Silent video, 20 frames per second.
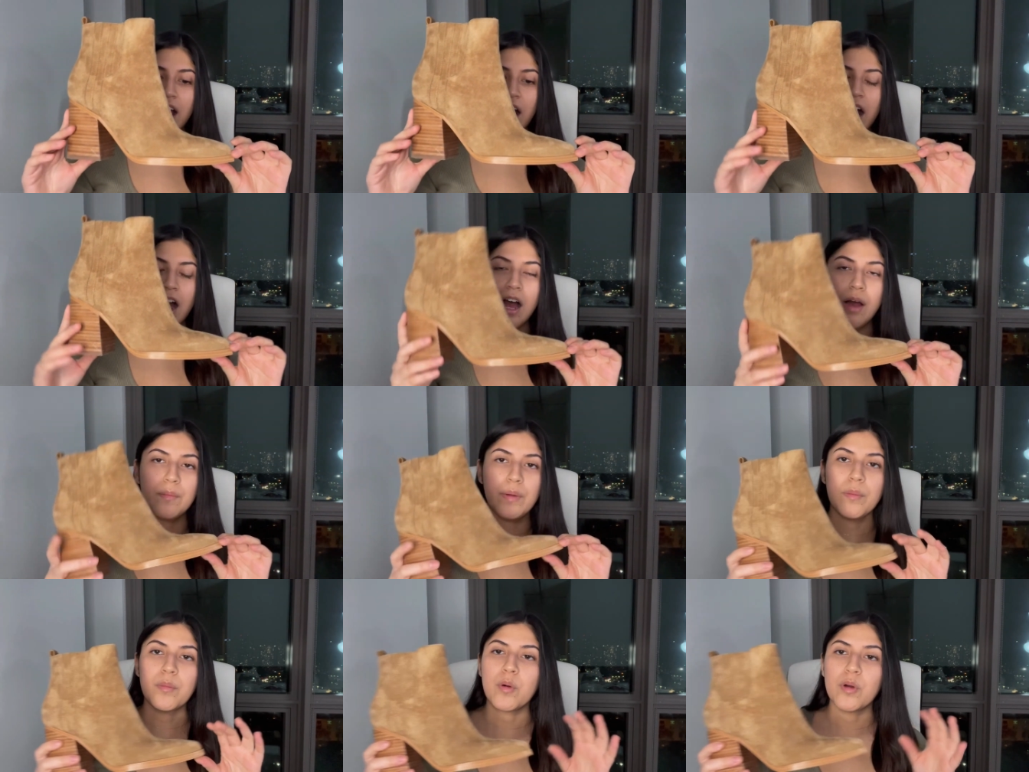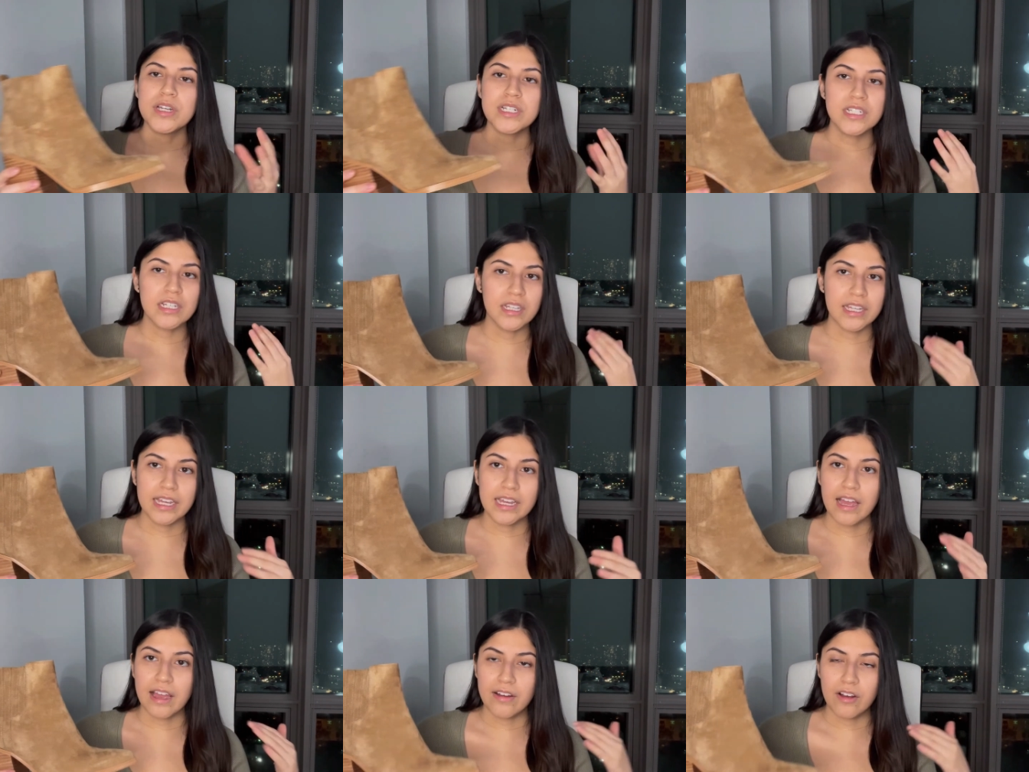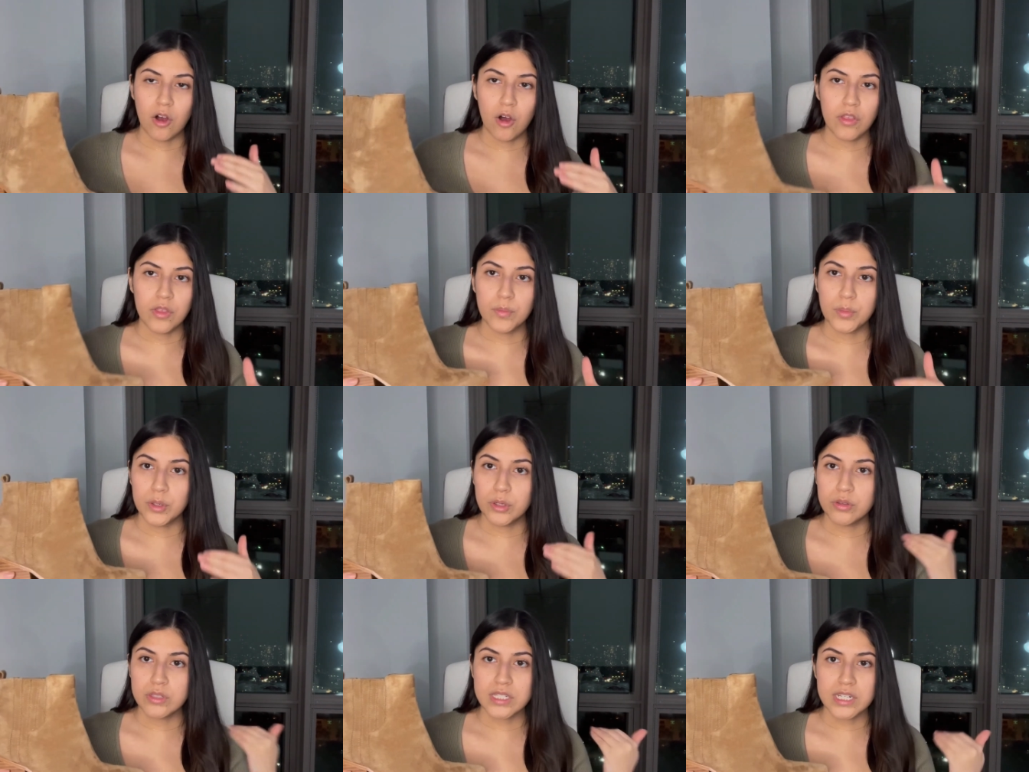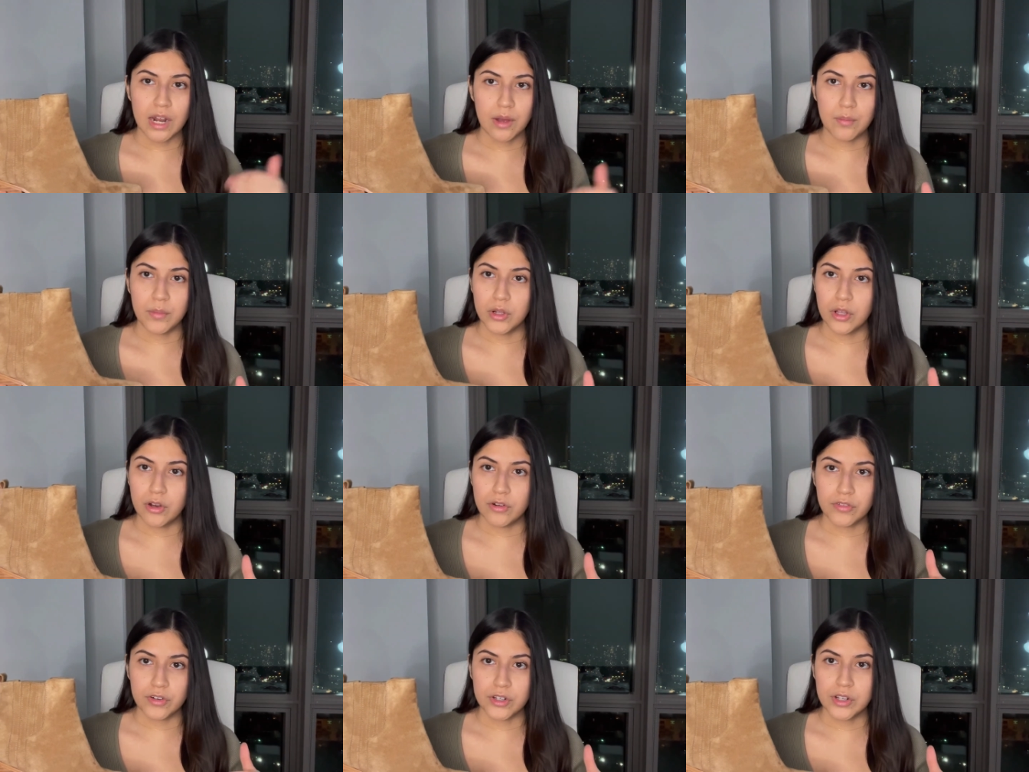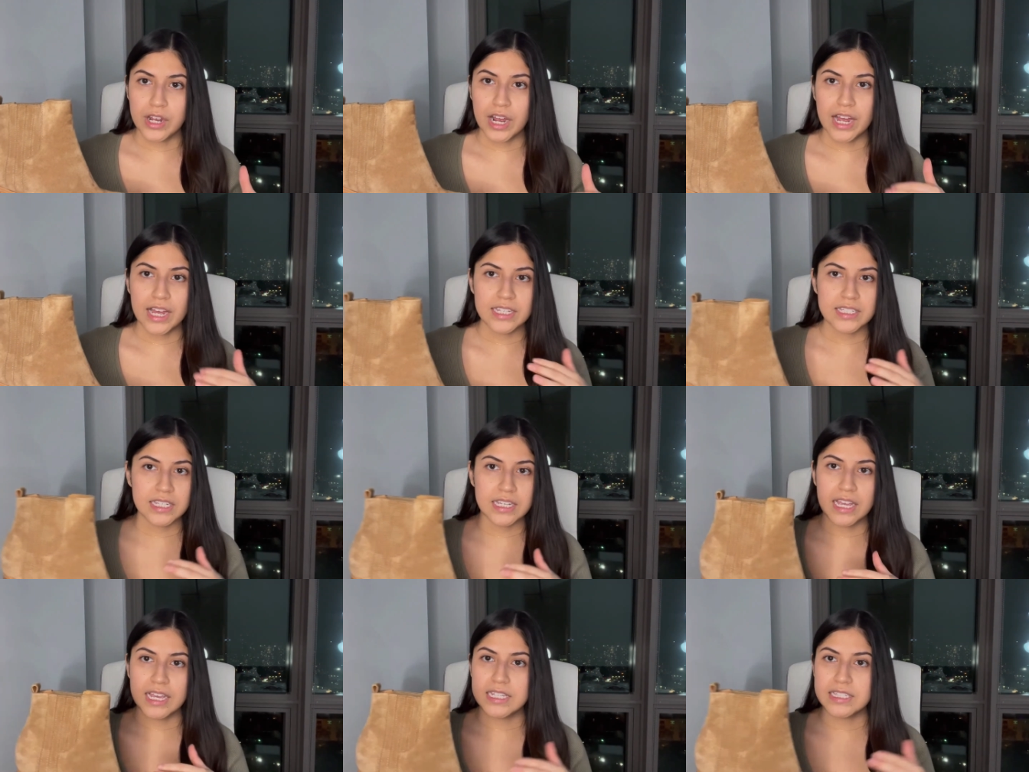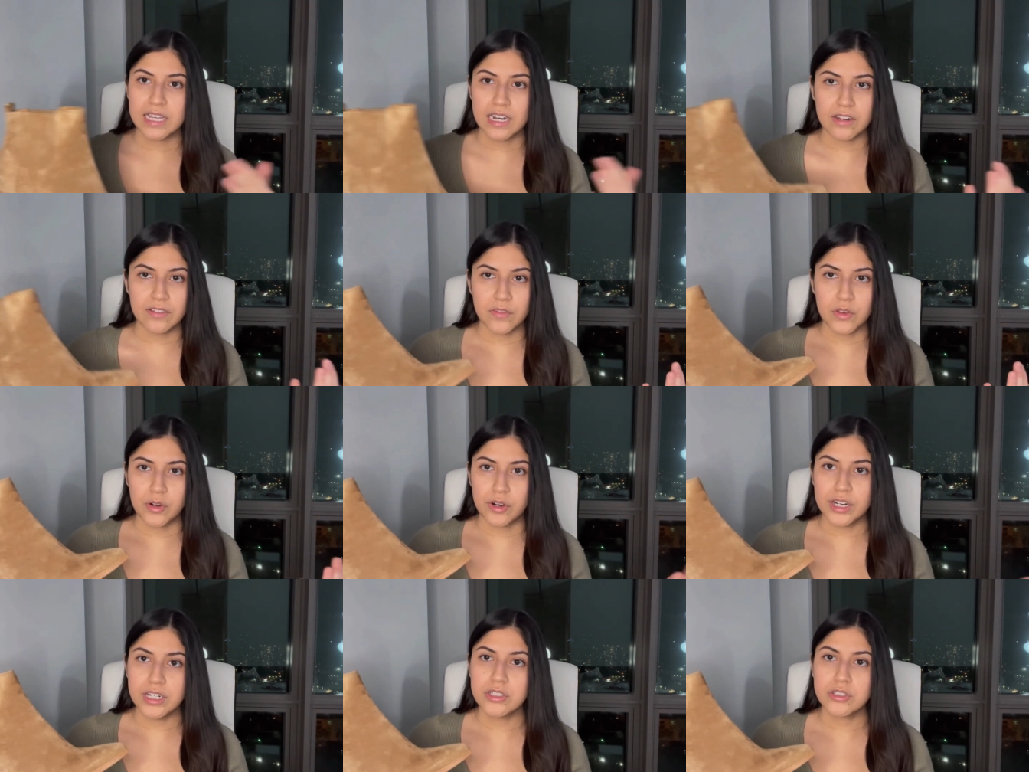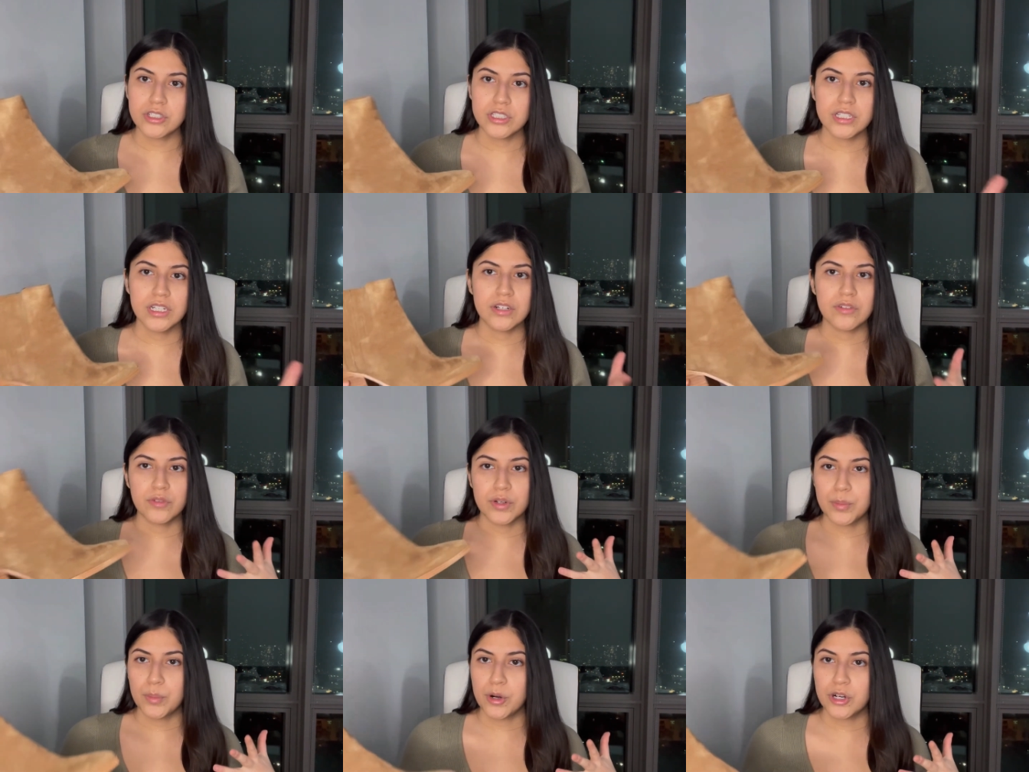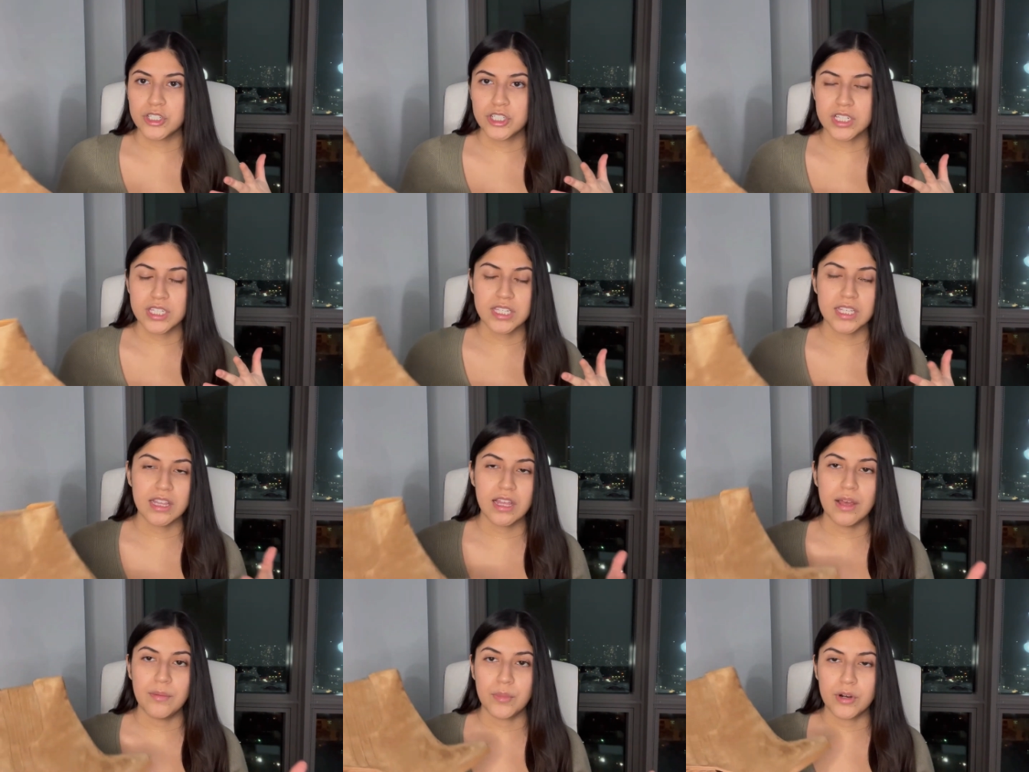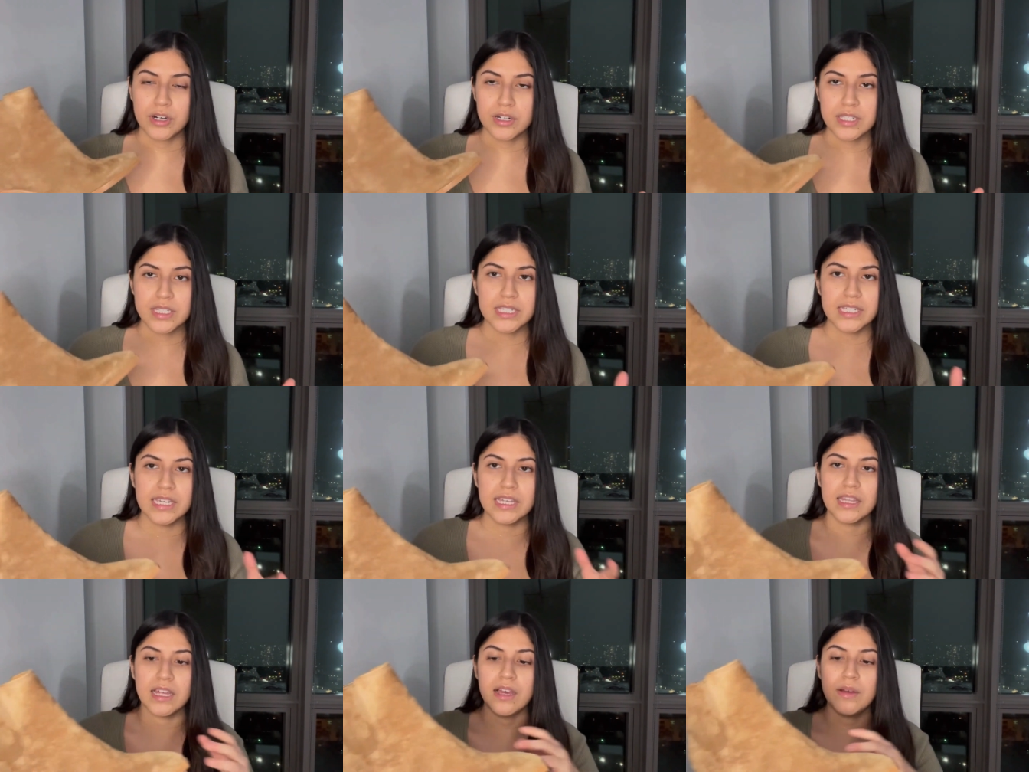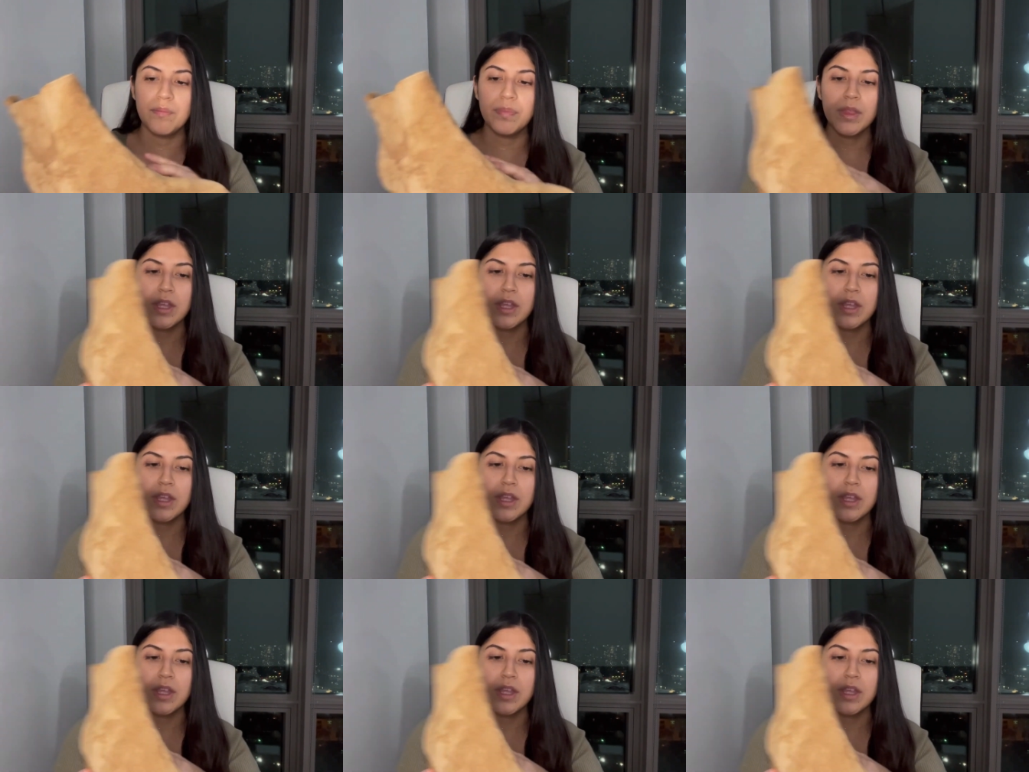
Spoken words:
I'm going to link all the boots down below for you guys in case any of you are interested in repurchasing them or seeing them.